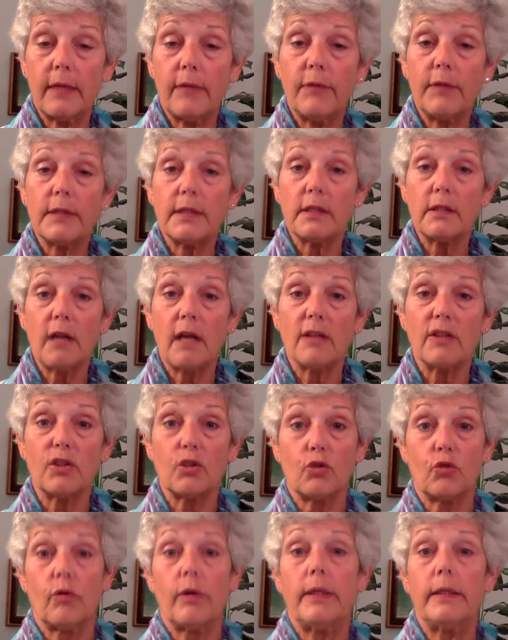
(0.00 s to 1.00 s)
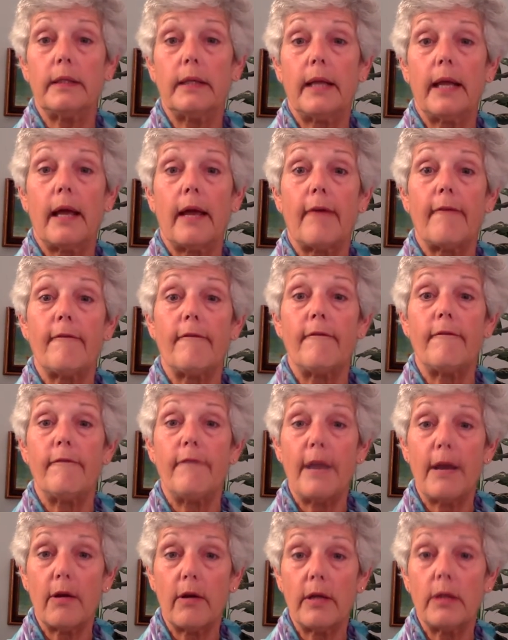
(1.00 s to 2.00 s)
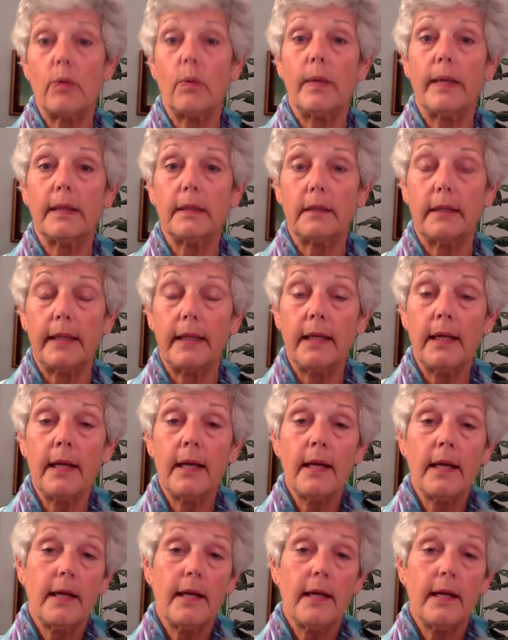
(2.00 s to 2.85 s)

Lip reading: If it's not straightened out very quickly,